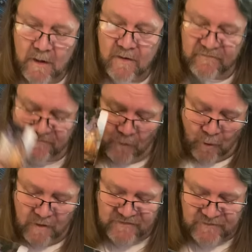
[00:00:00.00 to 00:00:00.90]

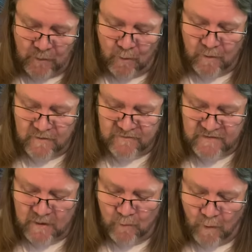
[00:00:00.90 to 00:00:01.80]
Four Swords.
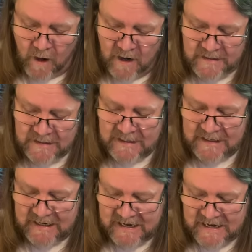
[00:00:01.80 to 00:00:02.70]
They want
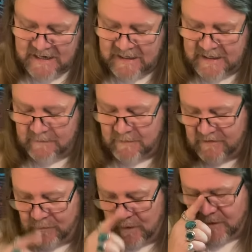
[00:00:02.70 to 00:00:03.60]
healing
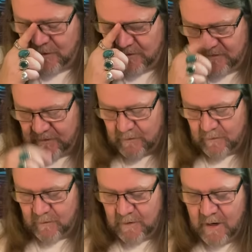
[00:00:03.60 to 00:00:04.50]
between you
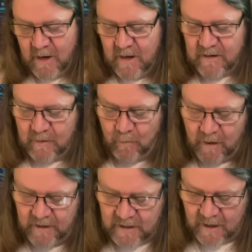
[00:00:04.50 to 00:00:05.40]
two. They
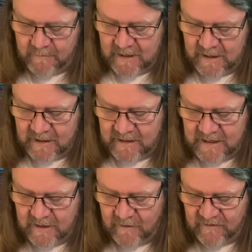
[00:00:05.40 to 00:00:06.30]
want to come in and
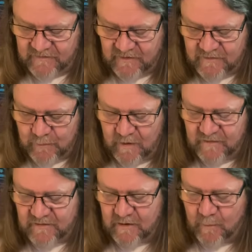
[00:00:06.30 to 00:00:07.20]
heal the
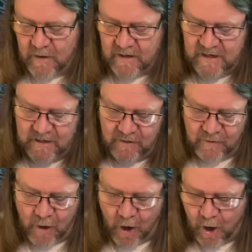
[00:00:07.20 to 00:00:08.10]
situation. They want to heal
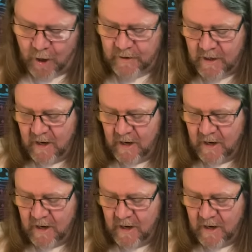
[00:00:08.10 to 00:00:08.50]
the heart.